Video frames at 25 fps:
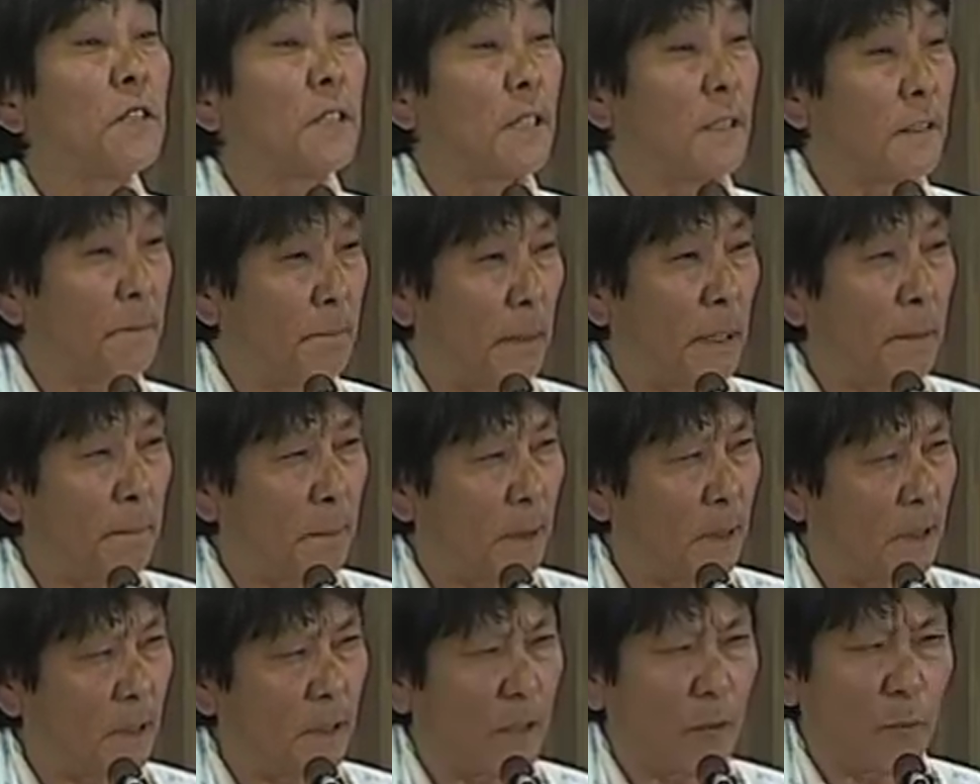and
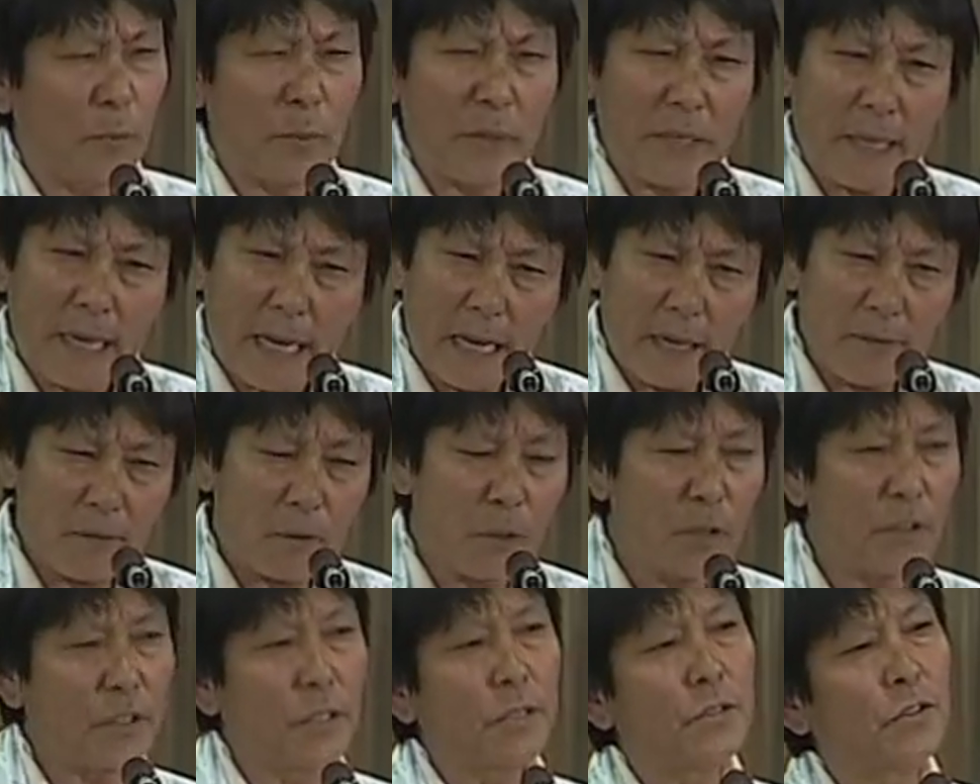people. We have
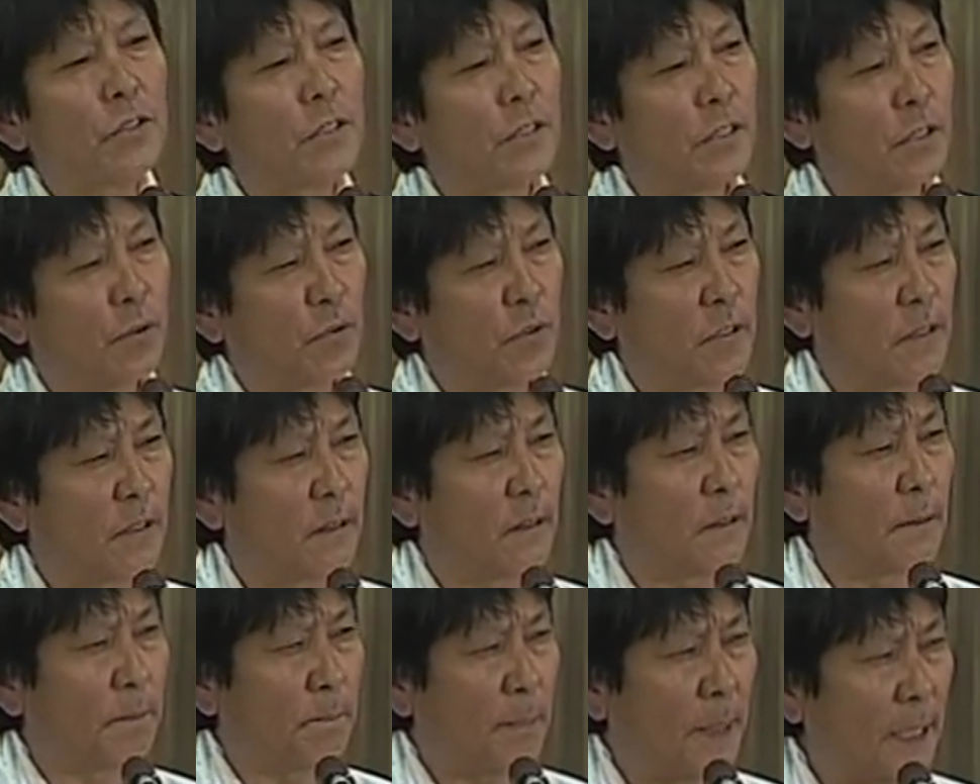all the institutions,
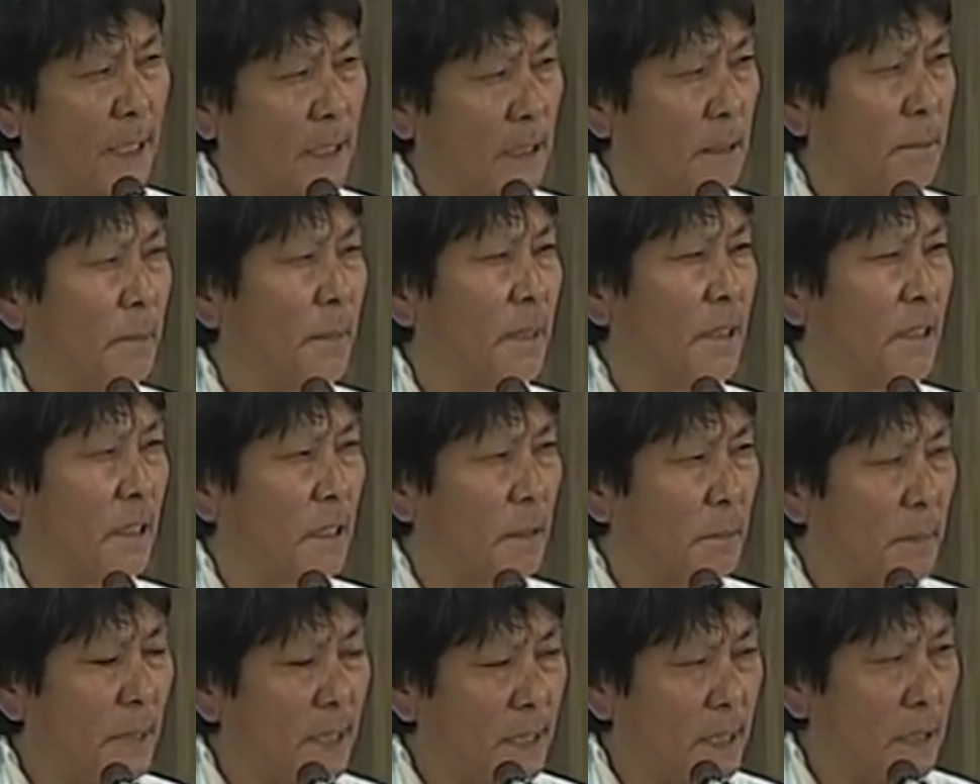the parliament, the
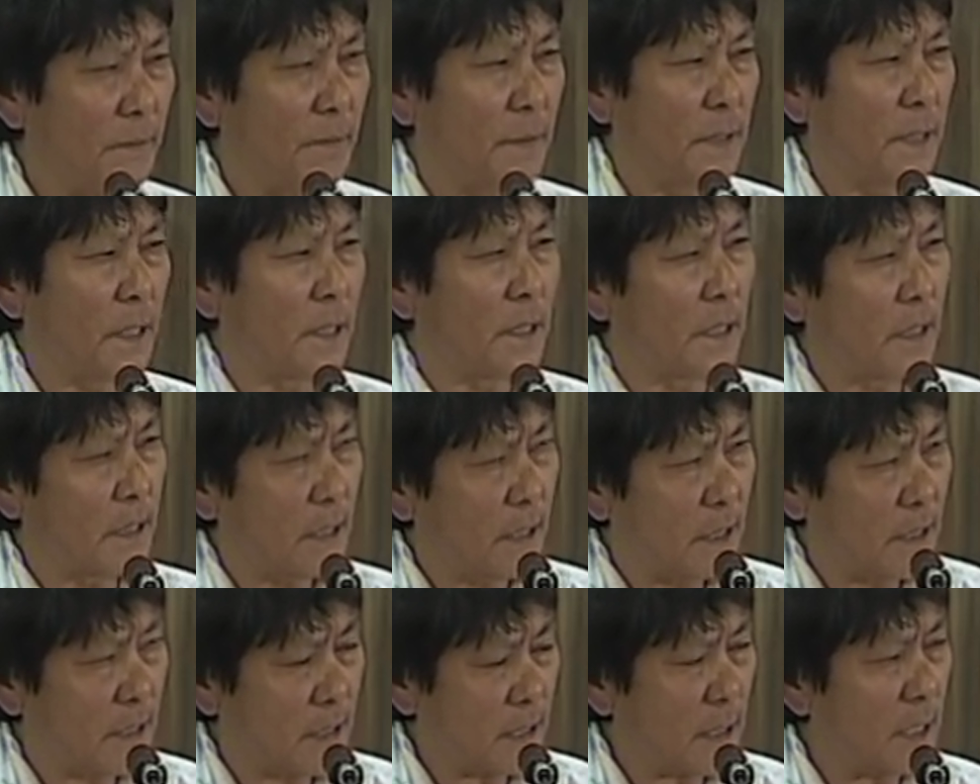media fraternity,
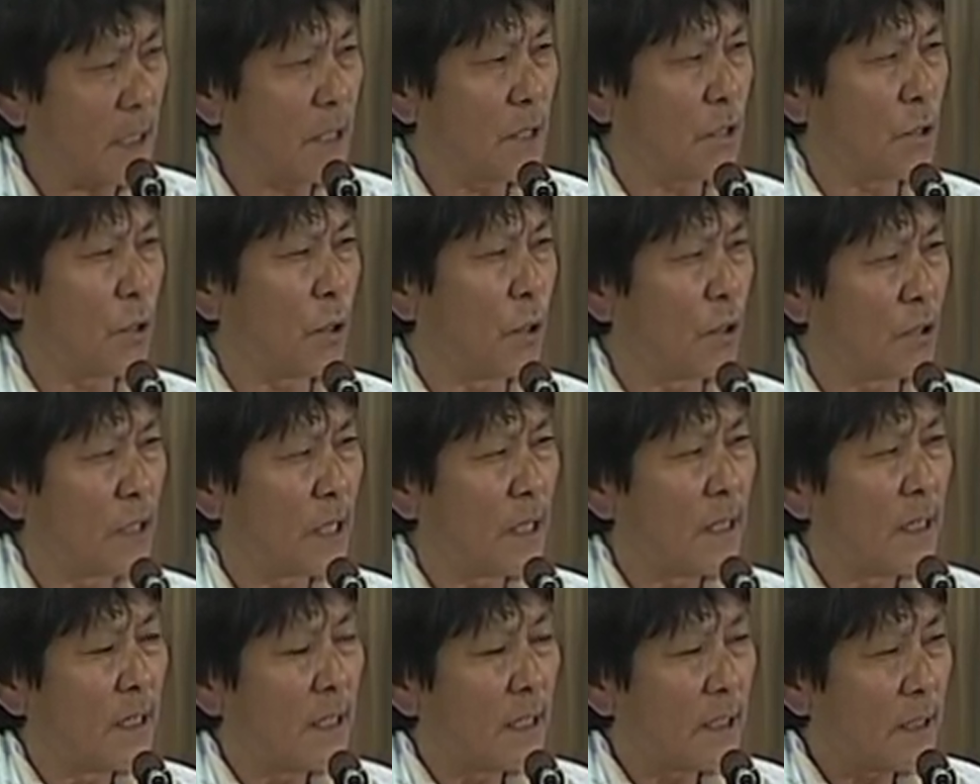the CSOs,
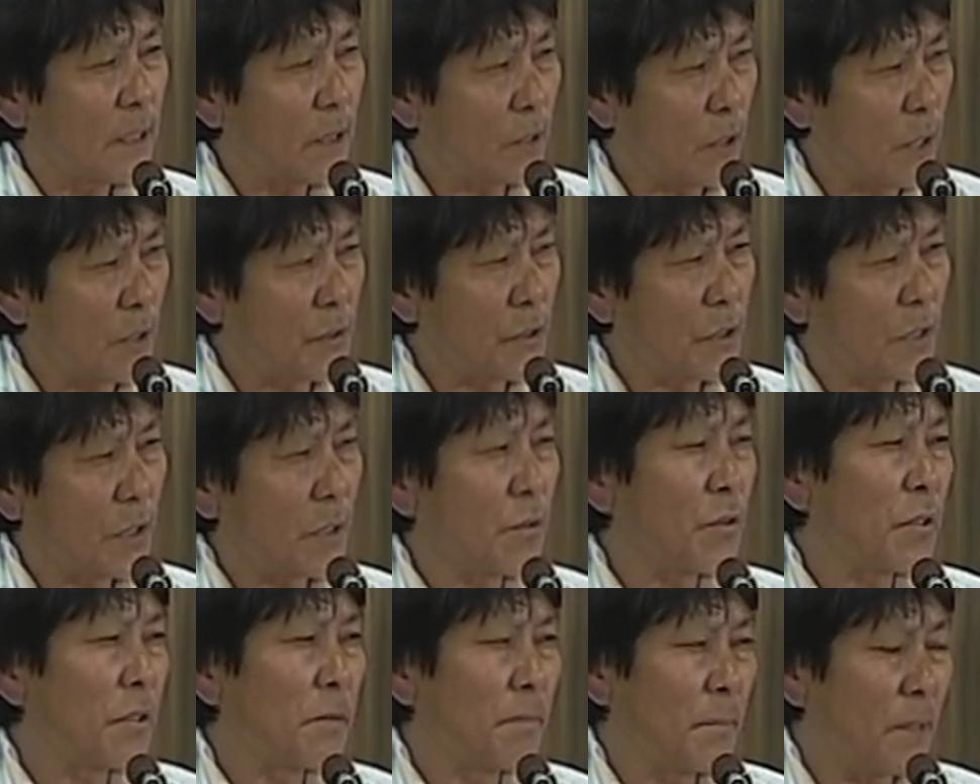the
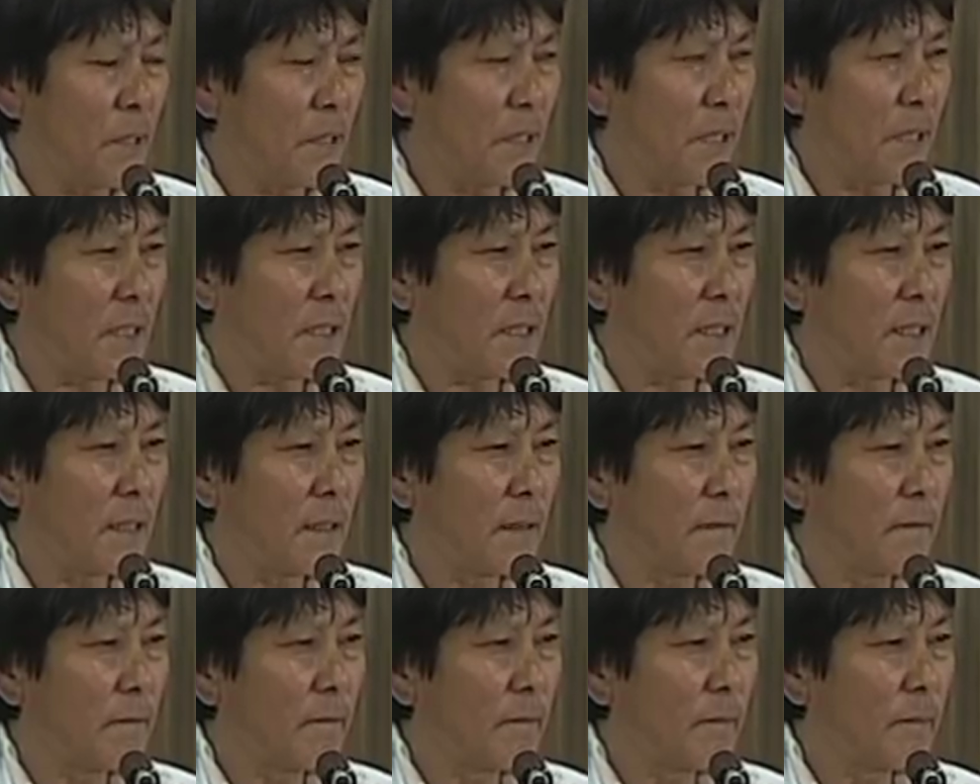constitutional bodies.
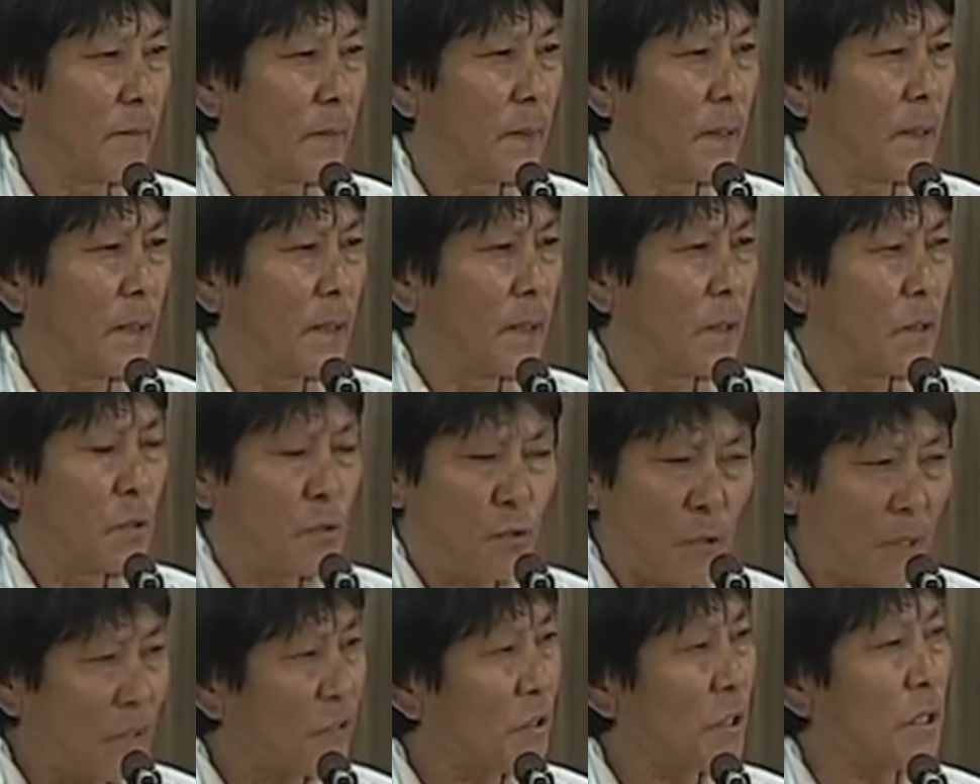
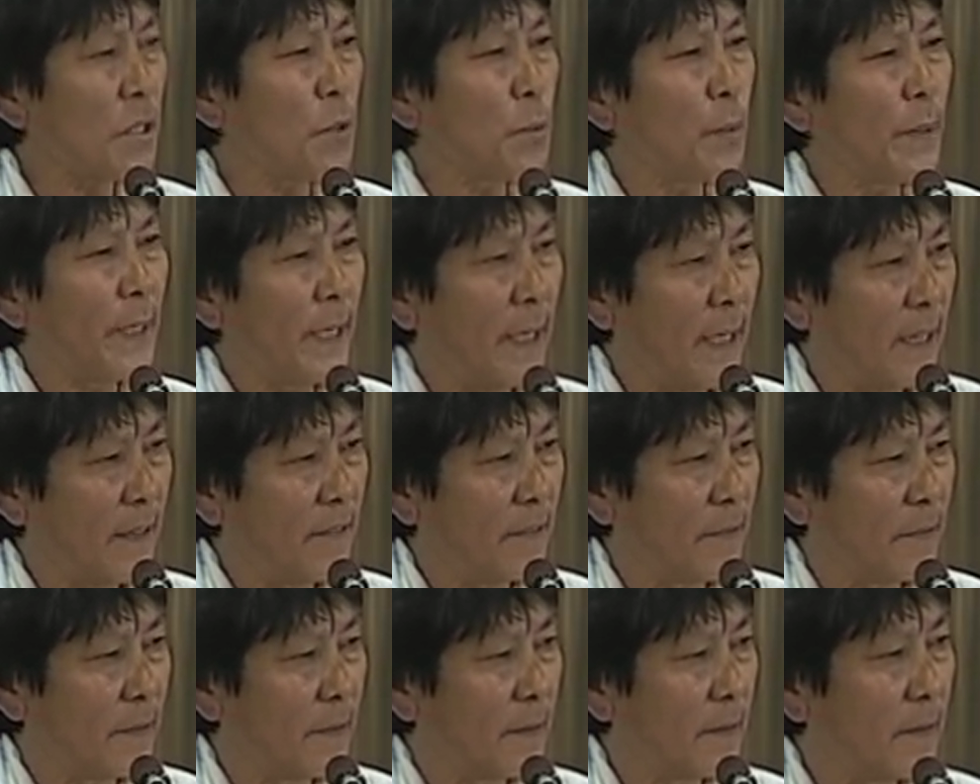Structures we
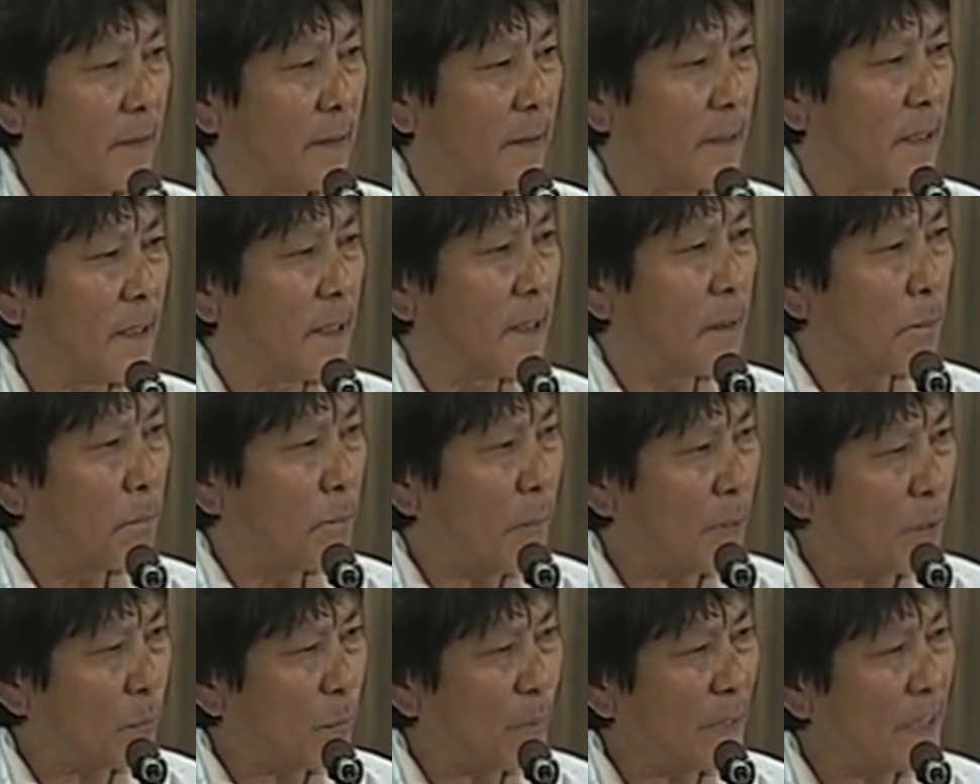have.
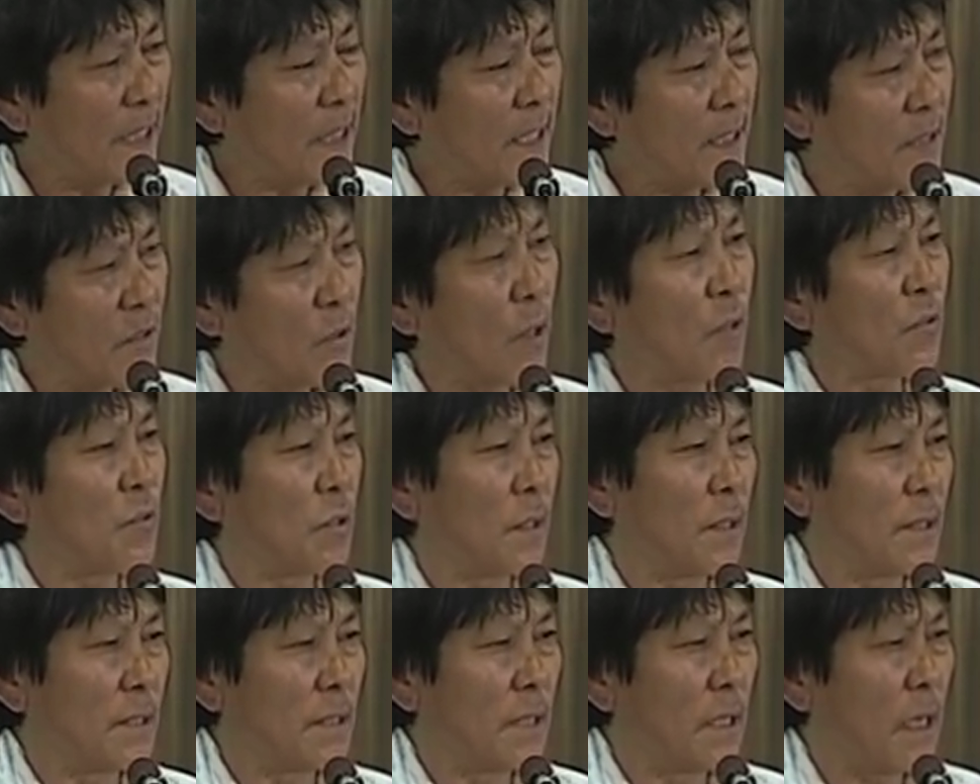But within the
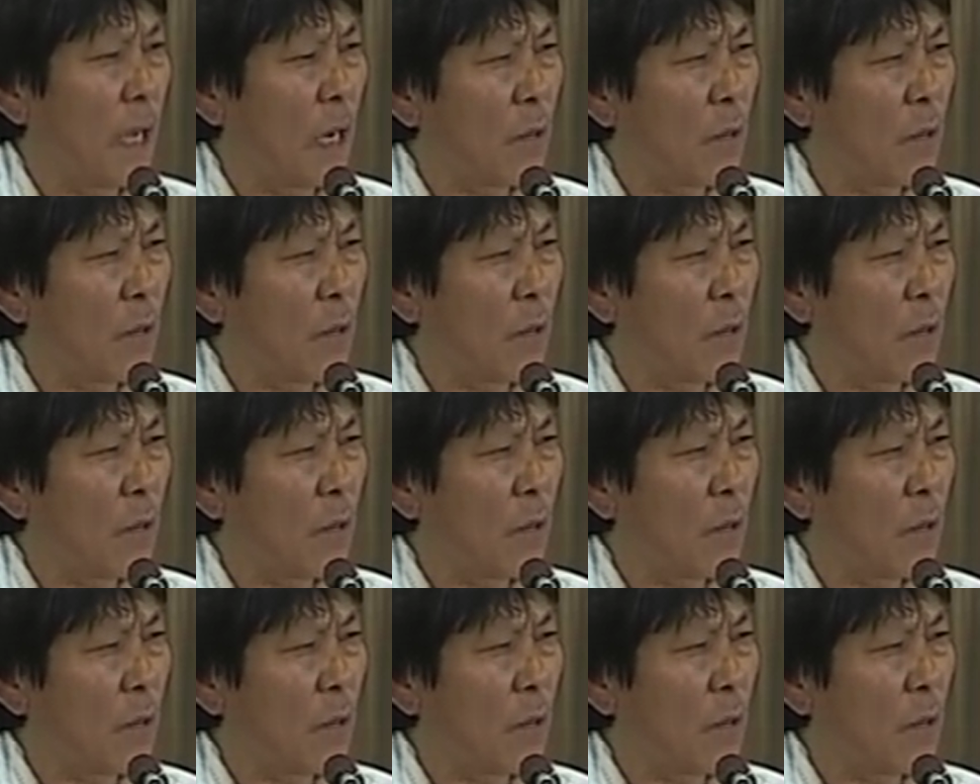structures, how